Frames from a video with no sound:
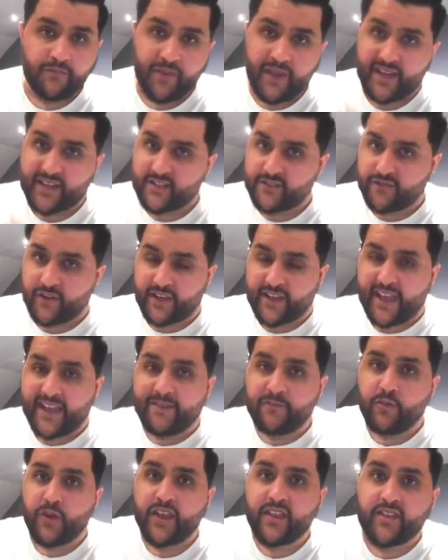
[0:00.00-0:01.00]
picks for
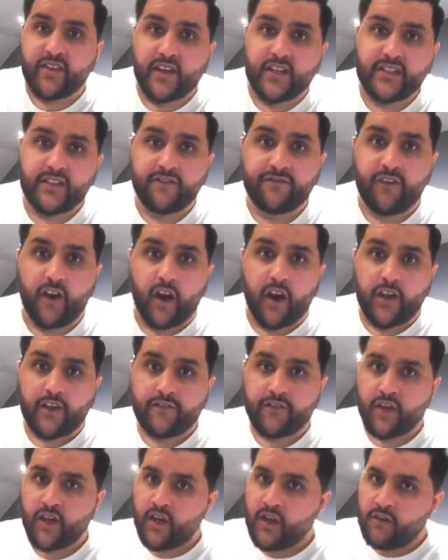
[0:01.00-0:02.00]
Game Week
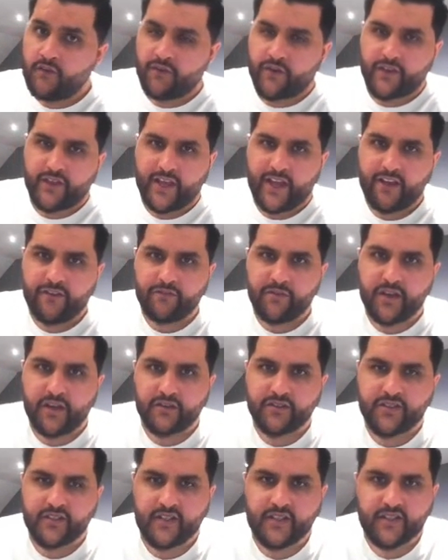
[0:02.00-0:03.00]
35 for the
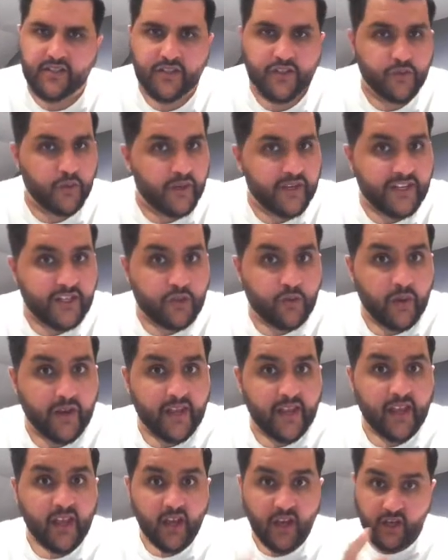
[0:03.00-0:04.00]
FPL season
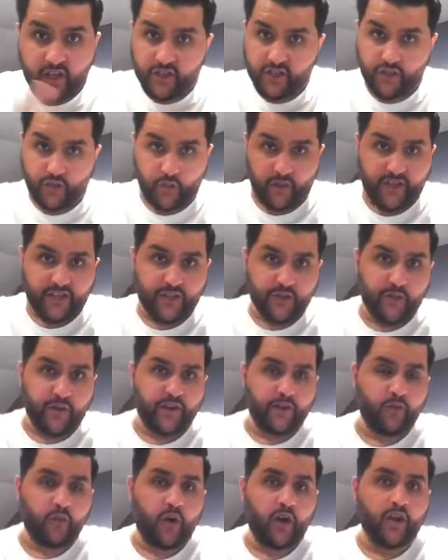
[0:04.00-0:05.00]

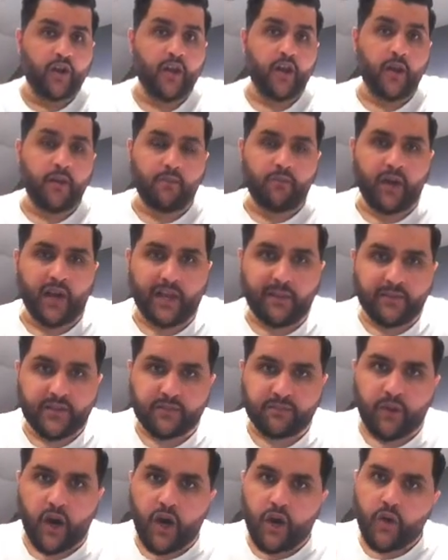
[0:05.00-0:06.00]
2020-2021. My name
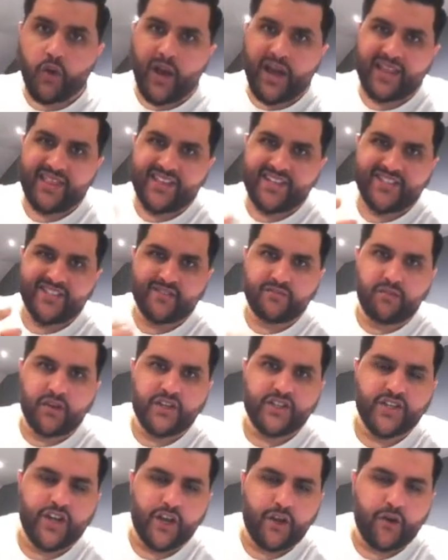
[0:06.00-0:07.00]
is Mo and this is my
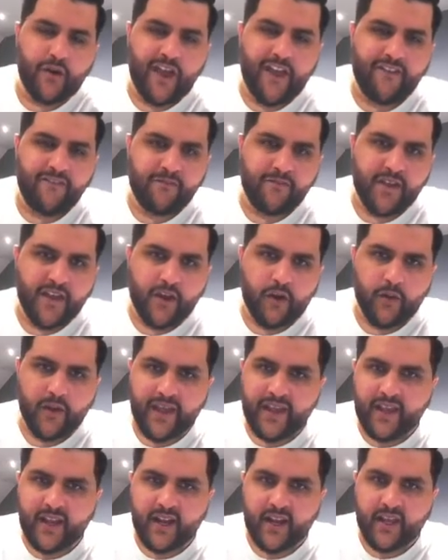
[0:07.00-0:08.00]
channel FPL
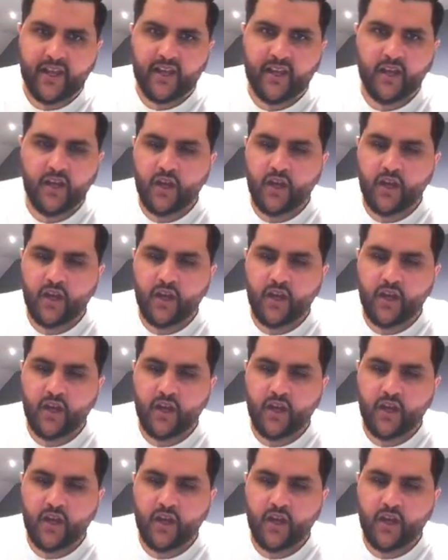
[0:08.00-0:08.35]
INKLING.